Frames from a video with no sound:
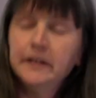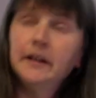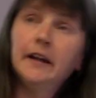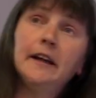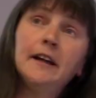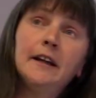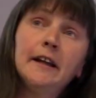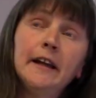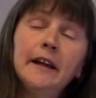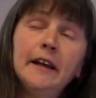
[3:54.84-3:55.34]

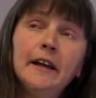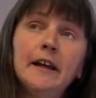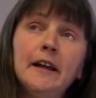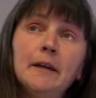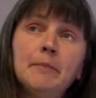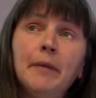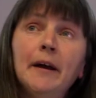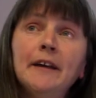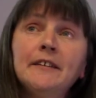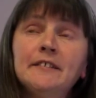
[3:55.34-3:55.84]

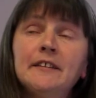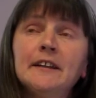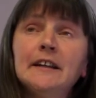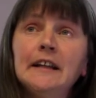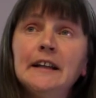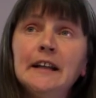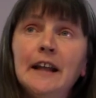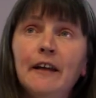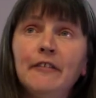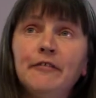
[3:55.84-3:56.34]
It
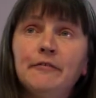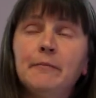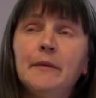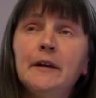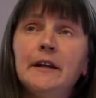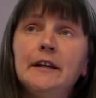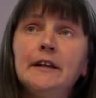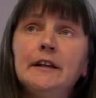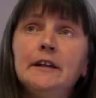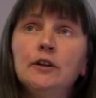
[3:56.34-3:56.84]
basically left
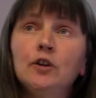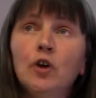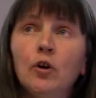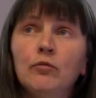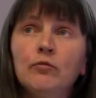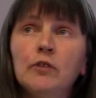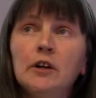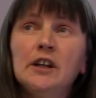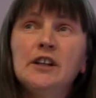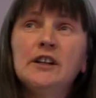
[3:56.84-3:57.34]
me
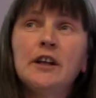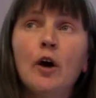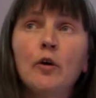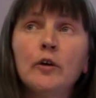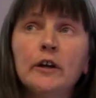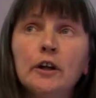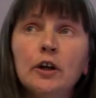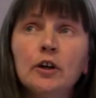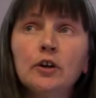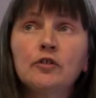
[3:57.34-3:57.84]
not really
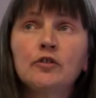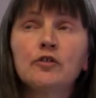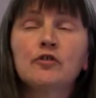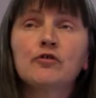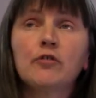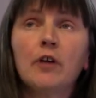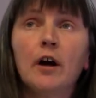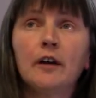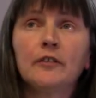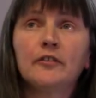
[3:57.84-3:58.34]
knowing who to
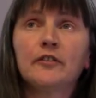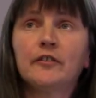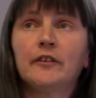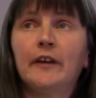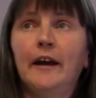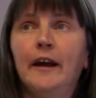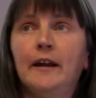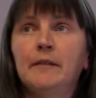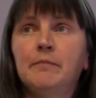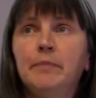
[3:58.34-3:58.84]

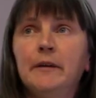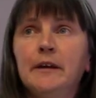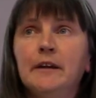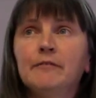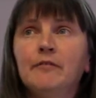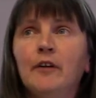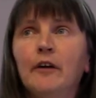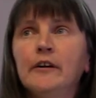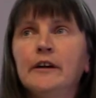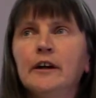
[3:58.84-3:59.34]
trust and
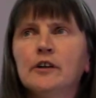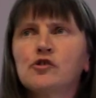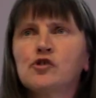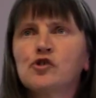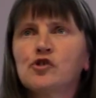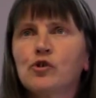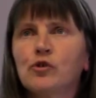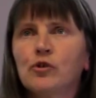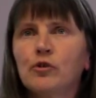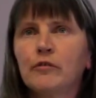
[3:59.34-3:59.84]
being very
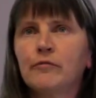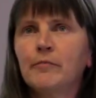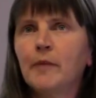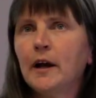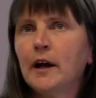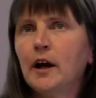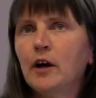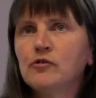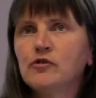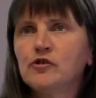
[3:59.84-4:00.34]
unsure of
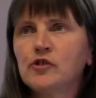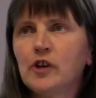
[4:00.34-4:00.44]
my own